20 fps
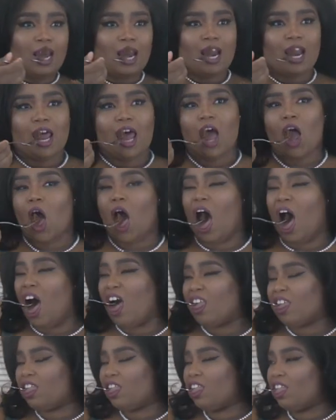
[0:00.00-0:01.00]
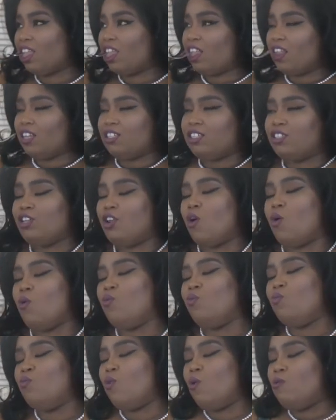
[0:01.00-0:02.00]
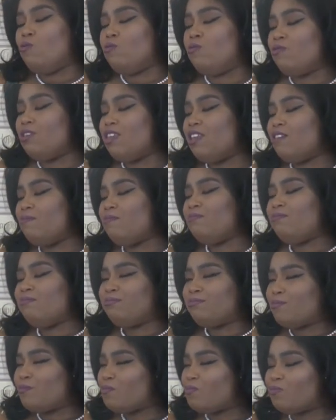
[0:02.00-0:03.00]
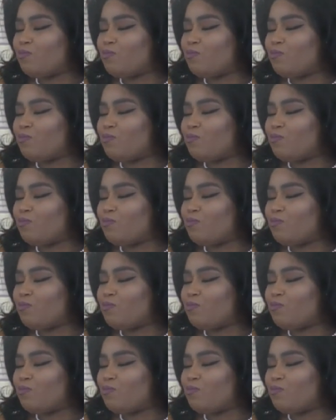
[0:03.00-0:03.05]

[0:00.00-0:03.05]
alone. Slow rolling.